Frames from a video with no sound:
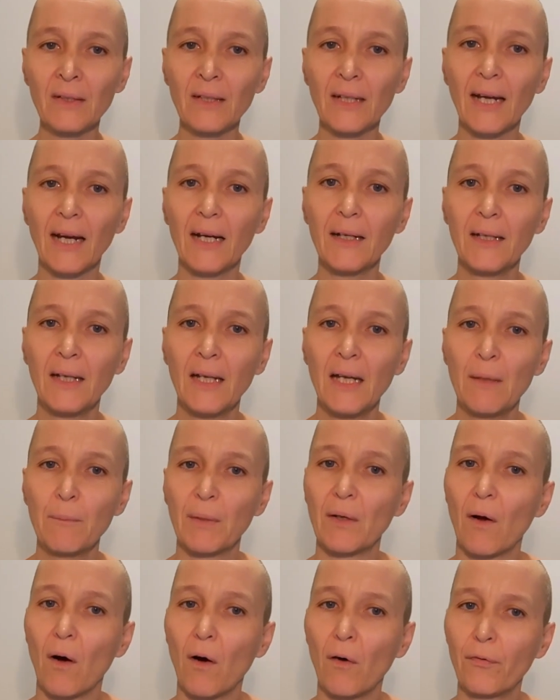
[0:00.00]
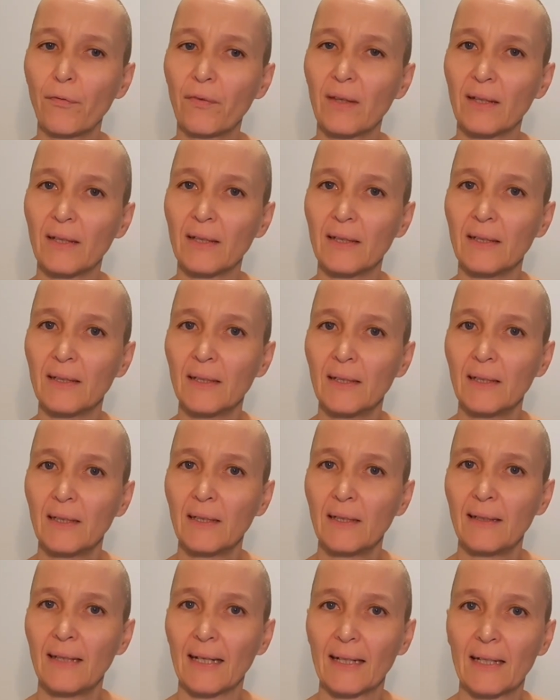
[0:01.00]
Okay, but often
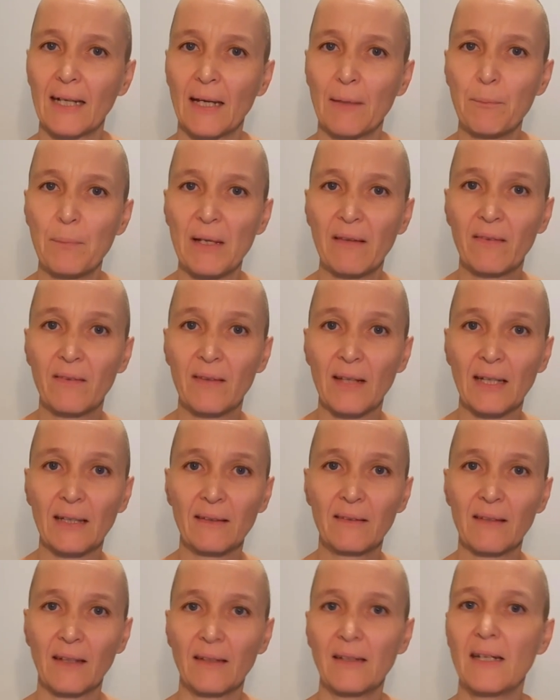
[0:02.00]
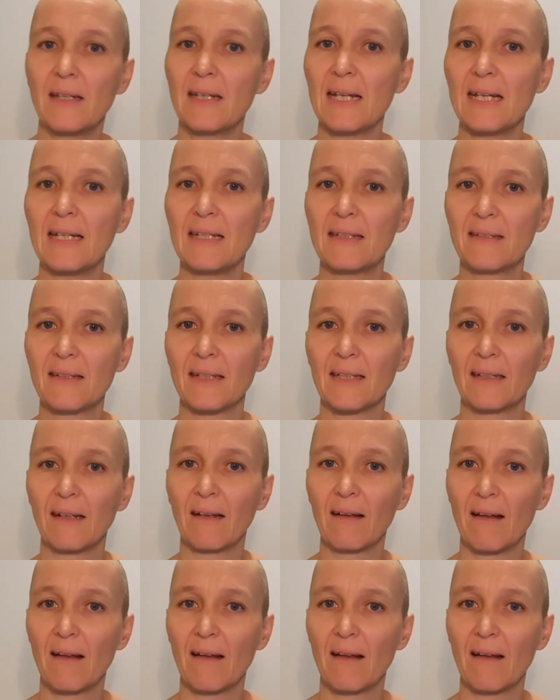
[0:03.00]
there can be things underneath it,